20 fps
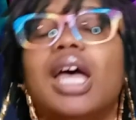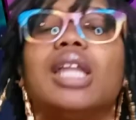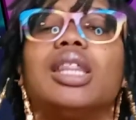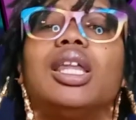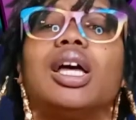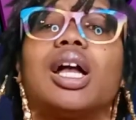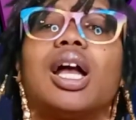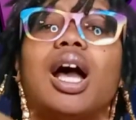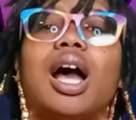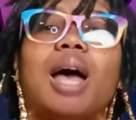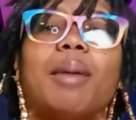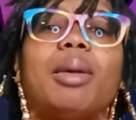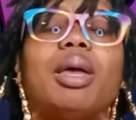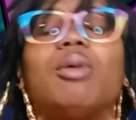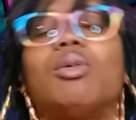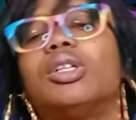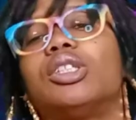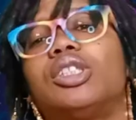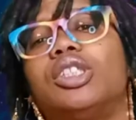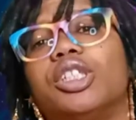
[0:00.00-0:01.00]
The comment
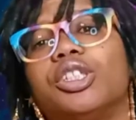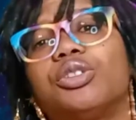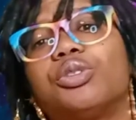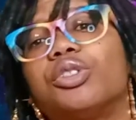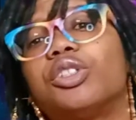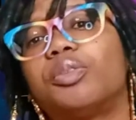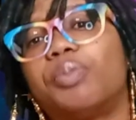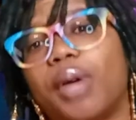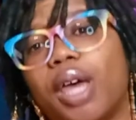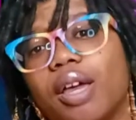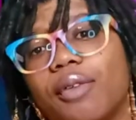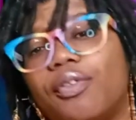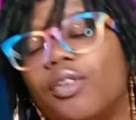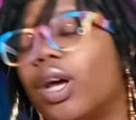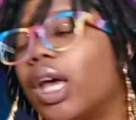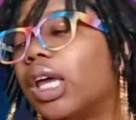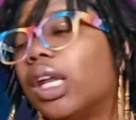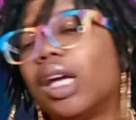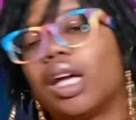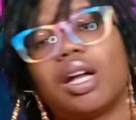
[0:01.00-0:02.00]
was disrespectful
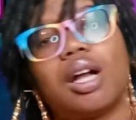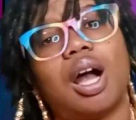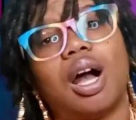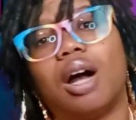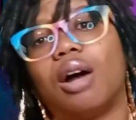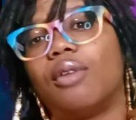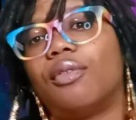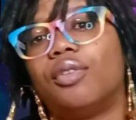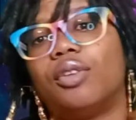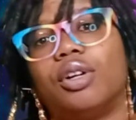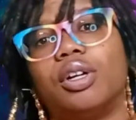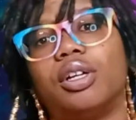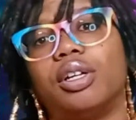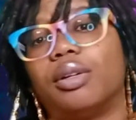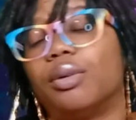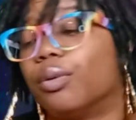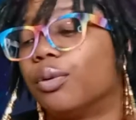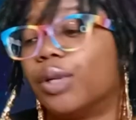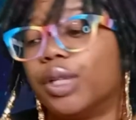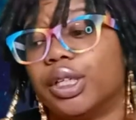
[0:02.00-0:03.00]
and uncalled for,
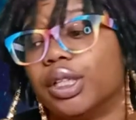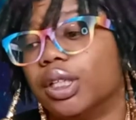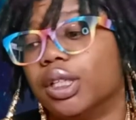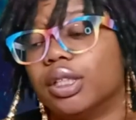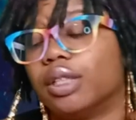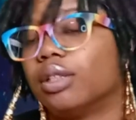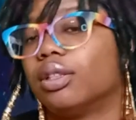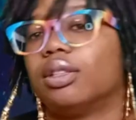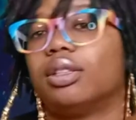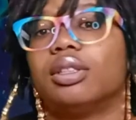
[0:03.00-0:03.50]
really.